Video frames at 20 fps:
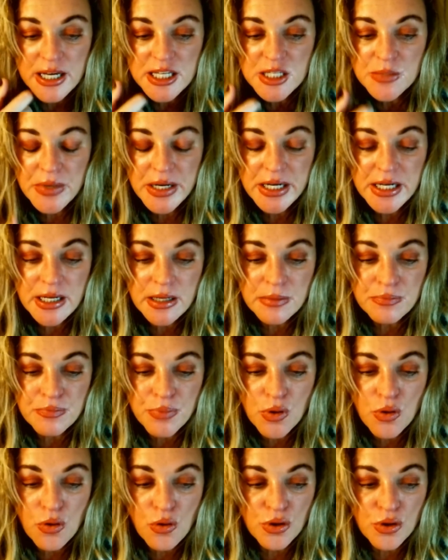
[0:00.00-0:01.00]
has been
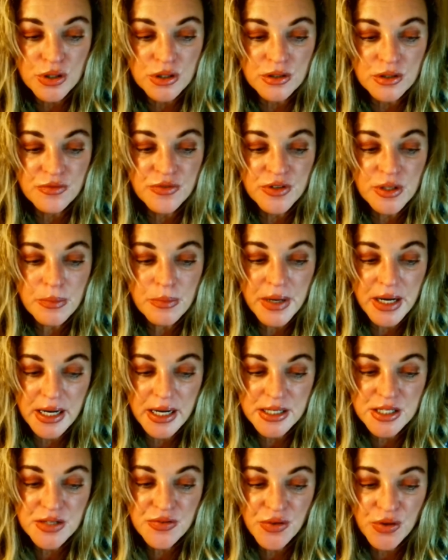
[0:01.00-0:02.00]
important for the
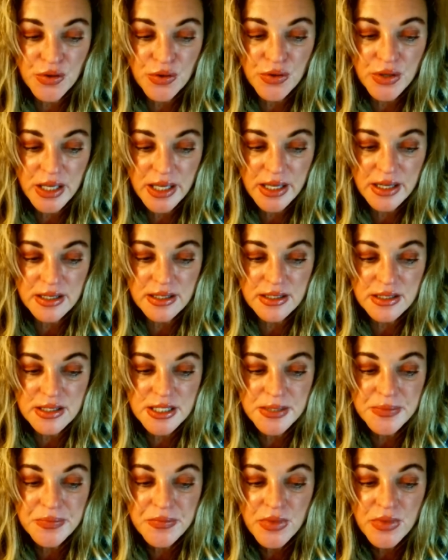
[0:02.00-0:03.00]
past few
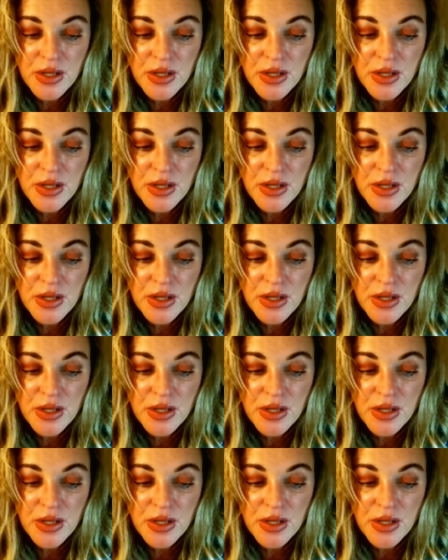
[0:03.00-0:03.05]
years.